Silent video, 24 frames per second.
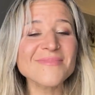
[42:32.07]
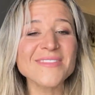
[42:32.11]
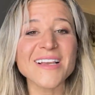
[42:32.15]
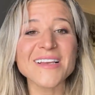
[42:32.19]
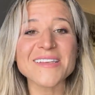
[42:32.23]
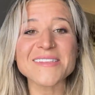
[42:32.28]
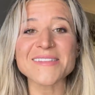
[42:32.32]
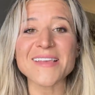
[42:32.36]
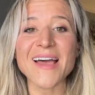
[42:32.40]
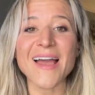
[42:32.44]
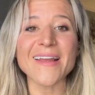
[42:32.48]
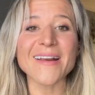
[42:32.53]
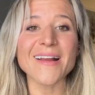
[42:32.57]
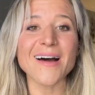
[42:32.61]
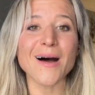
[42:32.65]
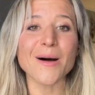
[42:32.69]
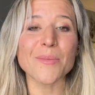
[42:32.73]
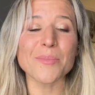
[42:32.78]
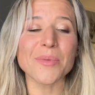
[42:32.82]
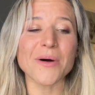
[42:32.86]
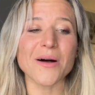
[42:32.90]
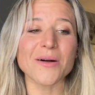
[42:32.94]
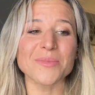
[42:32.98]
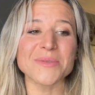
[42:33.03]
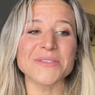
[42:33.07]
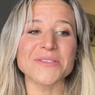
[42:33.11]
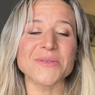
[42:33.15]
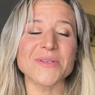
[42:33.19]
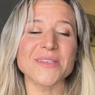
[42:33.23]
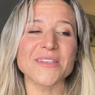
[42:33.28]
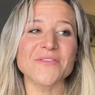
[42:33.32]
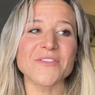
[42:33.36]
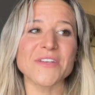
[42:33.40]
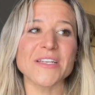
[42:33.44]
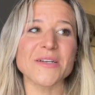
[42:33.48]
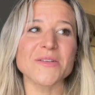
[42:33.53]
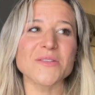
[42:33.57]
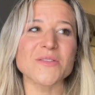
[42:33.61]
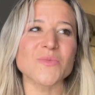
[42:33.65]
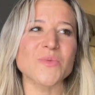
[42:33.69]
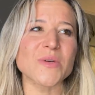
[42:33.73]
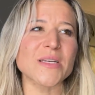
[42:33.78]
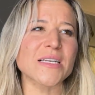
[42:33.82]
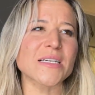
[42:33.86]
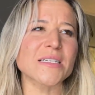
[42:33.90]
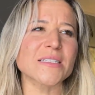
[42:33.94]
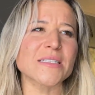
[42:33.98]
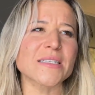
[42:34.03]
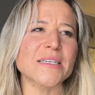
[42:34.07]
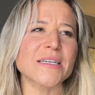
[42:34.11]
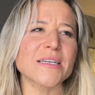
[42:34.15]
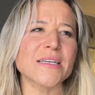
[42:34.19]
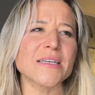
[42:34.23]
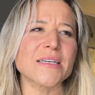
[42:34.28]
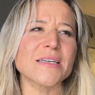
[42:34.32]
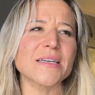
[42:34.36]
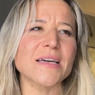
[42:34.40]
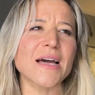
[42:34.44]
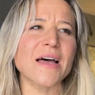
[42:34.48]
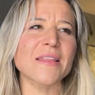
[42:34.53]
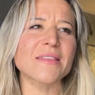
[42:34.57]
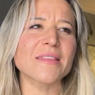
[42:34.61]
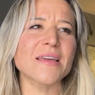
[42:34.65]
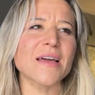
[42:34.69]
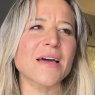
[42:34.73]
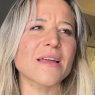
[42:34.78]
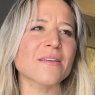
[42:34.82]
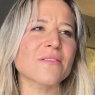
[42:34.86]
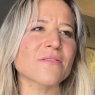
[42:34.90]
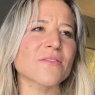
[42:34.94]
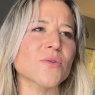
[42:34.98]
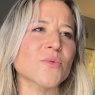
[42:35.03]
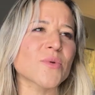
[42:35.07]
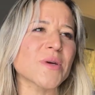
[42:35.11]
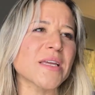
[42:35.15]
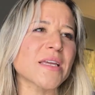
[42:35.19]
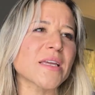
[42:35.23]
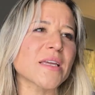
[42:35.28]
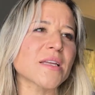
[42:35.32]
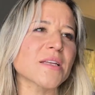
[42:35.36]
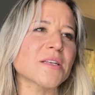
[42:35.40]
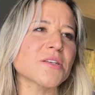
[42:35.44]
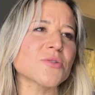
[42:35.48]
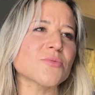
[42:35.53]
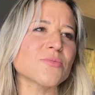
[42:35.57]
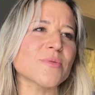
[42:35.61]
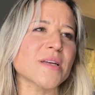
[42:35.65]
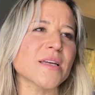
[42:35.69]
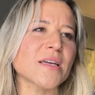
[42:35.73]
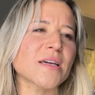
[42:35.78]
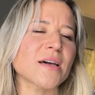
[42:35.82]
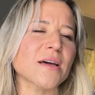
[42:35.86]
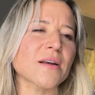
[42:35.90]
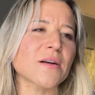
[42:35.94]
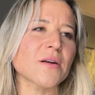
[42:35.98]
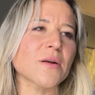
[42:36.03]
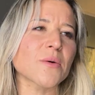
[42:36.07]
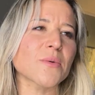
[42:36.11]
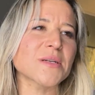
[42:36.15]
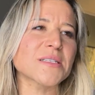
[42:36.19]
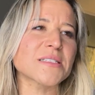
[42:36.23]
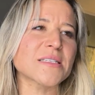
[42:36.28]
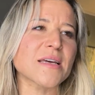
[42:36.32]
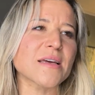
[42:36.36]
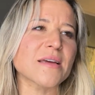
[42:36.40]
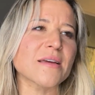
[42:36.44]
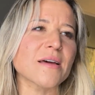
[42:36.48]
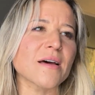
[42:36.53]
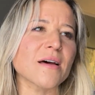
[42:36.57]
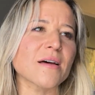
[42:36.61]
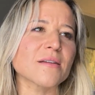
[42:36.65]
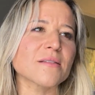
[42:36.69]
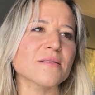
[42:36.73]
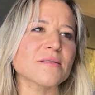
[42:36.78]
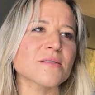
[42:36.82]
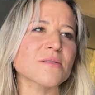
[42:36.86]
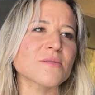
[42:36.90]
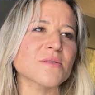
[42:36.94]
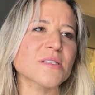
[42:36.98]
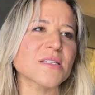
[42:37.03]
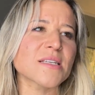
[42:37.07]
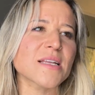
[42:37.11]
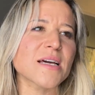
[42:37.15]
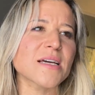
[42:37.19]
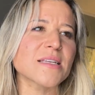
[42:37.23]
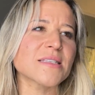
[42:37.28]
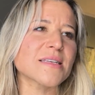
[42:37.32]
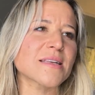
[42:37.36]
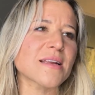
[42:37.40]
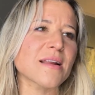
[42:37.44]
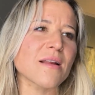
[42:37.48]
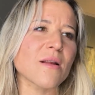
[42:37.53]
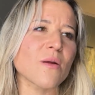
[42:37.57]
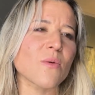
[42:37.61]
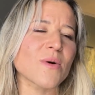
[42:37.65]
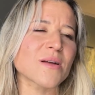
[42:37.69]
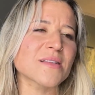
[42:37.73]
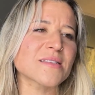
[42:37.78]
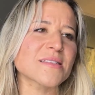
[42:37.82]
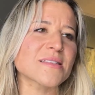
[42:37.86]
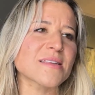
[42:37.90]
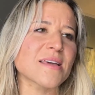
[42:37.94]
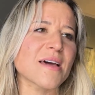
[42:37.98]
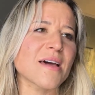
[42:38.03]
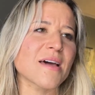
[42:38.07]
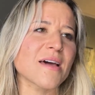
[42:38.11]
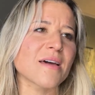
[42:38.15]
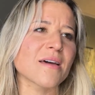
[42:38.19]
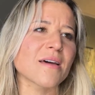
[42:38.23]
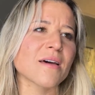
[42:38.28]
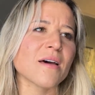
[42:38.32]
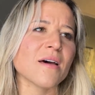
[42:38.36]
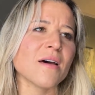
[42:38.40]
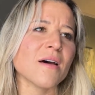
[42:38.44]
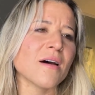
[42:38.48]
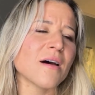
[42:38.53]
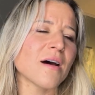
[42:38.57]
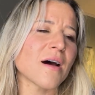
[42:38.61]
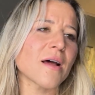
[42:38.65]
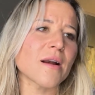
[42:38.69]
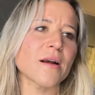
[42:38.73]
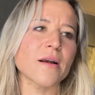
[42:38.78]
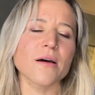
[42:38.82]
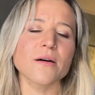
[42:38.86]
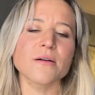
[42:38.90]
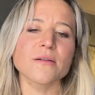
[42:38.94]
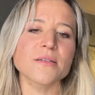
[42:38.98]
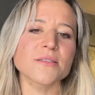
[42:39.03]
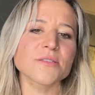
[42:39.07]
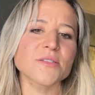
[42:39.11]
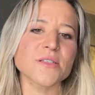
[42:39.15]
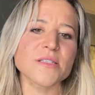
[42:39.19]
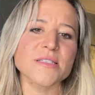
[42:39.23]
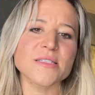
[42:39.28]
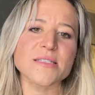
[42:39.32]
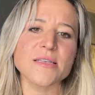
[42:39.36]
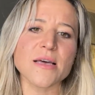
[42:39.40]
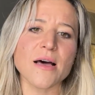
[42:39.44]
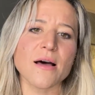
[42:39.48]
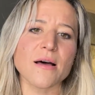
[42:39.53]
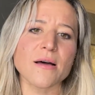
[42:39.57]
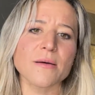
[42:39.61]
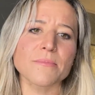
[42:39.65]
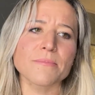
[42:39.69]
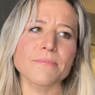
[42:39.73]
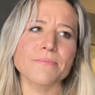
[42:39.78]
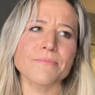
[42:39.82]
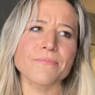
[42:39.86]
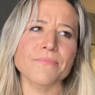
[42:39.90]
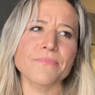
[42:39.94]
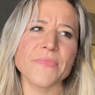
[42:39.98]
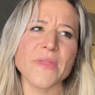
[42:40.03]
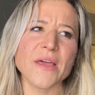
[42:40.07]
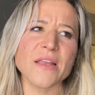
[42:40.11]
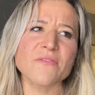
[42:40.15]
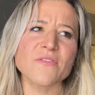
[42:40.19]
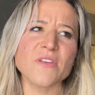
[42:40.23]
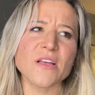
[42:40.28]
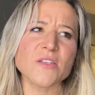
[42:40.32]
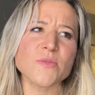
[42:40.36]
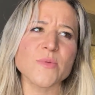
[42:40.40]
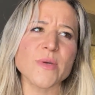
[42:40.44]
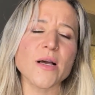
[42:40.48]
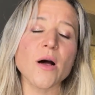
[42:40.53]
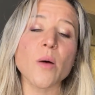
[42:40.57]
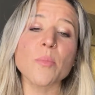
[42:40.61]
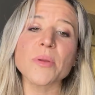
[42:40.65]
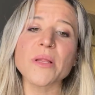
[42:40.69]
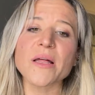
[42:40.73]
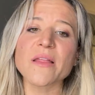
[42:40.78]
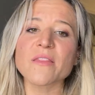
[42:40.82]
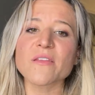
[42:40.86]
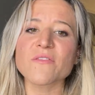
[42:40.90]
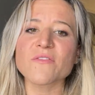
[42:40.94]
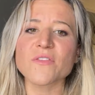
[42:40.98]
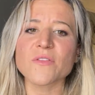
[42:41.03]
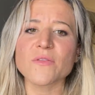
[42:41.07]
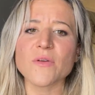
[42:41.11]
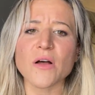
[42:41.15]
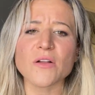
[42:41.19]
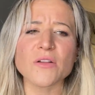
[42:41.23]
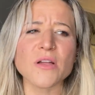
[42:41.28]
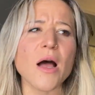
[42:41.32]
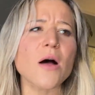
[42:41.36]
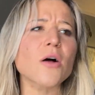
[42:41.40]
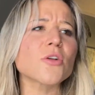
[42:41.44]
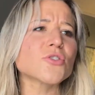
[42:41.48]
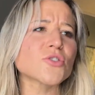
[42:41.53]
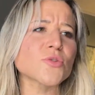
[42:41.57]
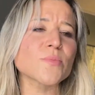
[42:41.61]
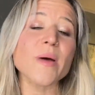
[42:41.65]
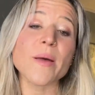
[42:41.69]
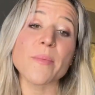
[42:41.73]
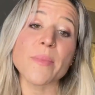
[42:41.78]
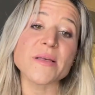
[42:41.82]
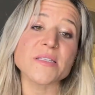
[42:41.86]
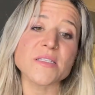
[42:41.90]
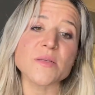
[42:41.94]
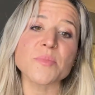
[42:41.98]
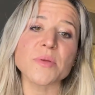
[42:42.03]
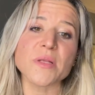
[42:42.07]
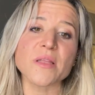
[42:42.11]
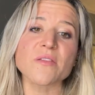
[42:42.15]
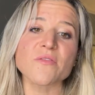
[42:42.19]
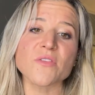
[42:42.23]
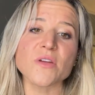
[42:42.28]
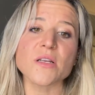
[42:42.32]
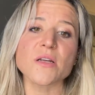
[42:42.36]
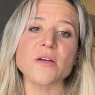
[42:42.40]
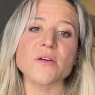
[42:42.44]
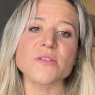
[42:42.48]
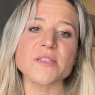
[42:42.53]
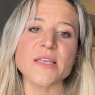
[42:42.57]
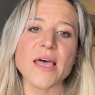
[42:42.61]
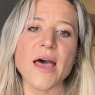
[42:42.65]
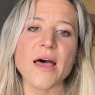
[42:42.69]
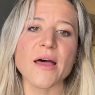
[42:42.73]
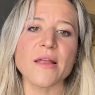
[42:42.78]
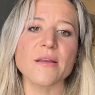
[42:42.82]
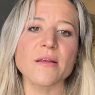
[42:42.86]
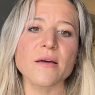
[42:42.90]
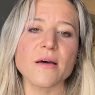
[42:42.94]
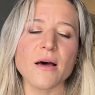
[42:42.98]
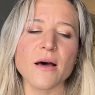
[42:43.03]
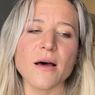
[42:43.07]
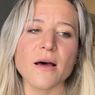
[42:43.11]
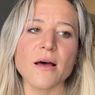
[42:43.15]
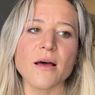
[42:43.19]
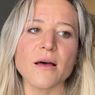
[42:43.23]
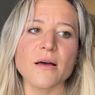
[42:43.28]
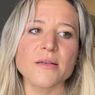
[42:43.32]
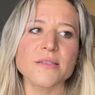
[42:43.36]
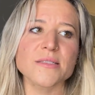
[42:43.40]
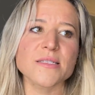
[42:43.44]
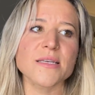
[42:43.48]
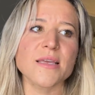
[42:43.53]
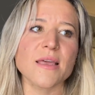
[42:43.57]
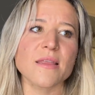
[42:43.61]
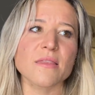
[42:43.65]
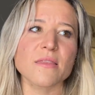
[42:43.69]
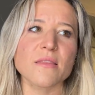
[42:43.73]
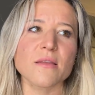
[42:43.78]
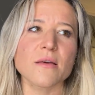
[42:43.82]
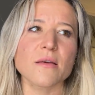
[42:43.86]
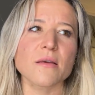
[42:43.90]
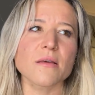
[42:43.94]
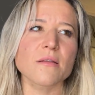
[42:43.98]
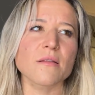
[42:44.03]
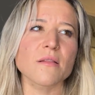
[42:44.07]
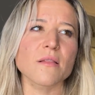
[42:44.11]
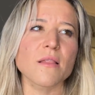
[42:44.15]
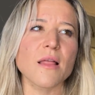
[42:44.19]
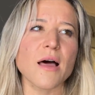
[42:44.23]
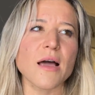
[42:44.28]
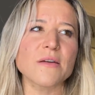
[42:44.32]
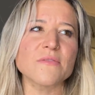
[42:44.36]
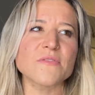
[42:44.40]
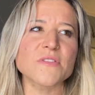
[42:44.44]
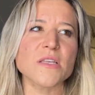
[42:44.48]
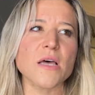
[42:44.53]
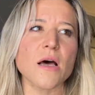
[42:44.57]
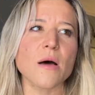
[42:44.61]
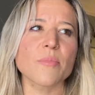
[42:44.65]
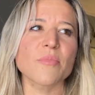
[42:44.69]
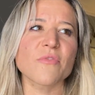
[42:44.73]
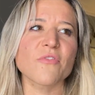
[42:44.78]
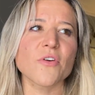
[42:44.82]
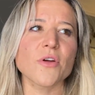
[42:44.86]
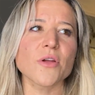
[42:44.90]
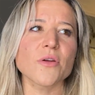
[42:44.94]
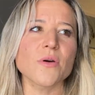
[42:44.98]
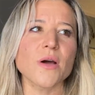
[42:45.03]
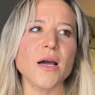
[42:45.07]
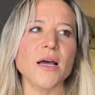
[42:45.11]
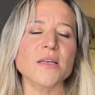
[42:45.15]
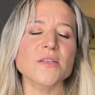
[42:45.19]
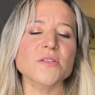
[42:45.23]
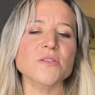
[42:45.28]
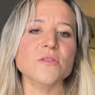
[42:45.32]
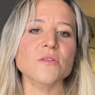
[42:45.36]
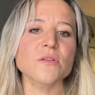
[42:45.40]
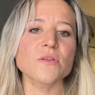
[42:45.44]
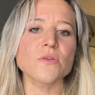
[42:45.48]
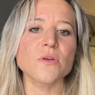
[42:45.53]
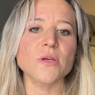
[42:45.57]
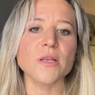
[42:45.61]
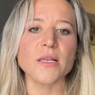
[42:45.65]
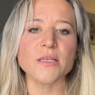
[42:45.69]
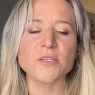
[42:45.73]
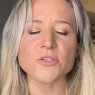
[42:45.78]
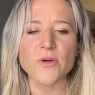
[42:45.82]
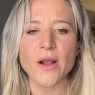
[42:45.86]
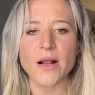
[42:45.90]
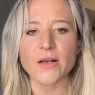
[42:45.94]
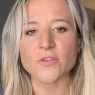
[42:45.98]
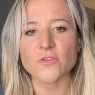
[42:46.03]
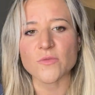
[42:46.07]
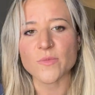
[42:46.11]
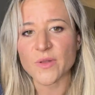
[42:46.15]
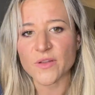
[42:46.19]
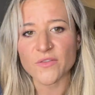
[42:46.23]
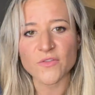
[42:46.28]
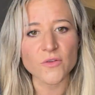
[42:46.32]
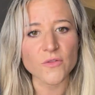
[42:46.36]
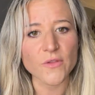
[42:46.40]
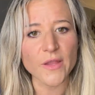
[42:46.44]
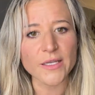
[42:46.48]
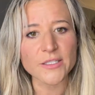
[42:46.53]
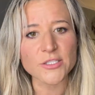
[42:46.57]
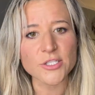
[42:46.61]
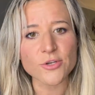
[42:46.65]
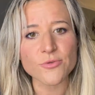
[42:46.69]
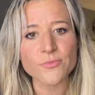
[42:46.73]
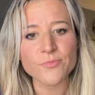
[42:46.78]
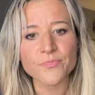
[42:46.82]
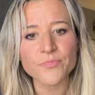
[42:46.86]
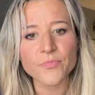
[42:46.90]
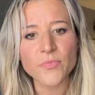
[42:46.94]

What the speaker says: Sign up. I'll be doing the videos weekly at the end of the week each week. I don't know what day yet. So today I did it on a Wednesday. I don't know. I'll do it end of next week. I'll do my best to plan the videos ahead to get the lives up for you guys so that you can interact with me if you'd like to.